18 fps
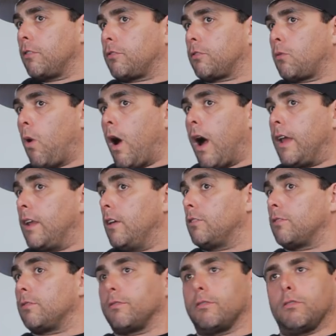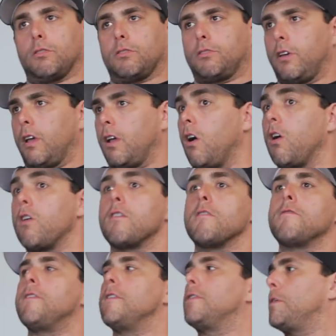your squat is, let's say,
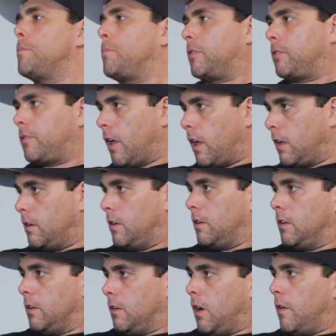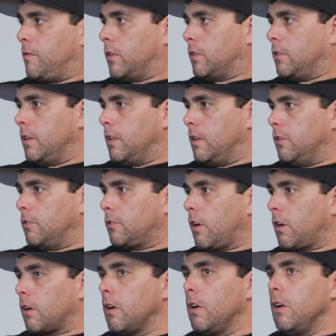150% of your clean and
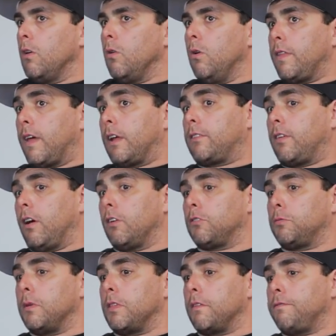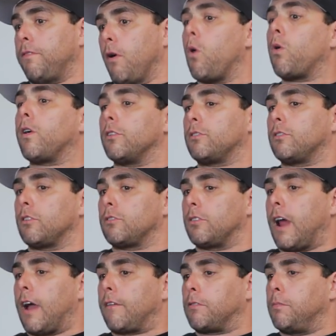jerk, well, that tells me the focus
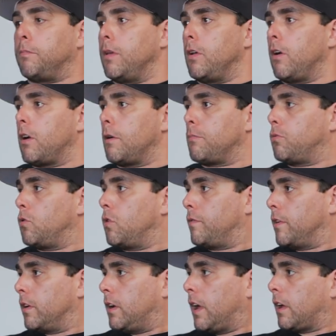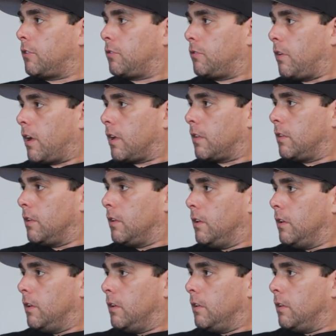doesn't have to be on improving leg strength.
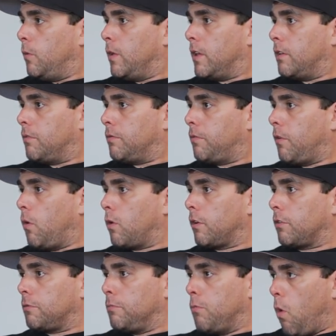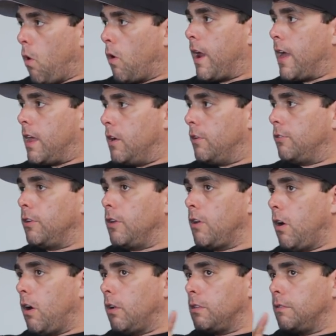We can focus more
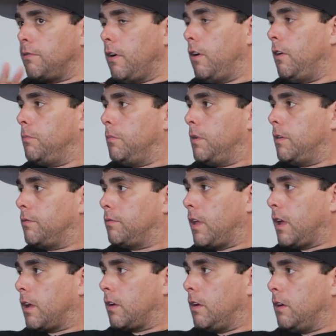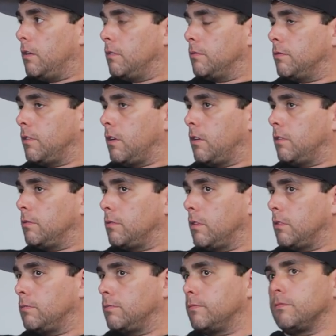energy on development
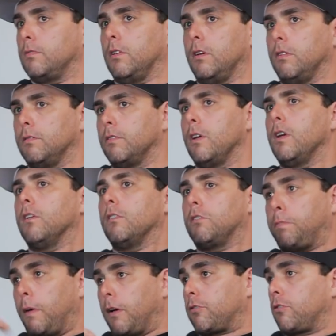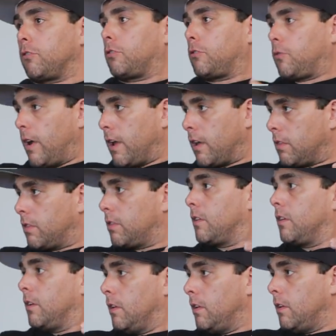of special strength
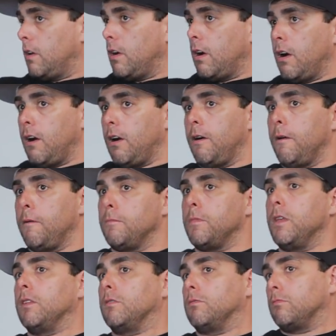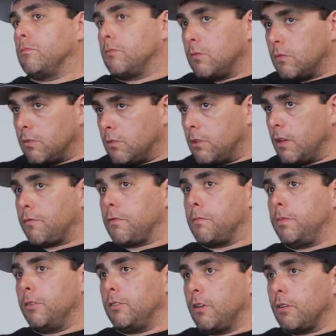in
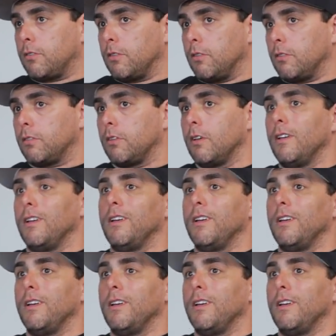different positions.